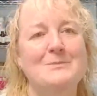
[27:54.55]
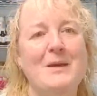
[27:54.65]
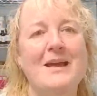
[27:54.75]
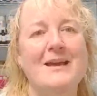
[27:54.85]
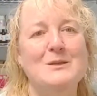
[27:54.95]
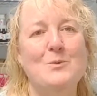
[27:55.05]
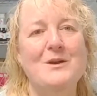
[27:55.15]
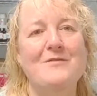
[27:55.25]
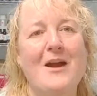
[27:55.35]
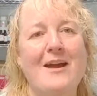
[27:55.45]
is
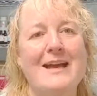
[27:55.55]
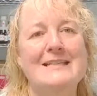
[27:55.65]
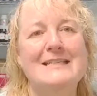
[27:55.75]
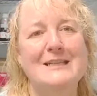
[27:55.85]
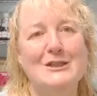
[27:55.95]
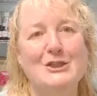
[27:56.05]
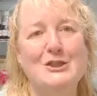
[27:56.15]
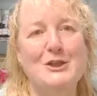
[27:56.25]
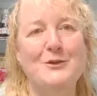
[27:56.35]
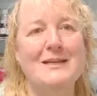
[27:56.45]
one of our excellent
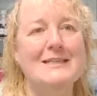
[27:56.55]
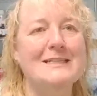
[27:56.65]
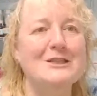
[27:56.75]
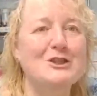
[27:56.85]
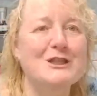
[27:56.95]
students,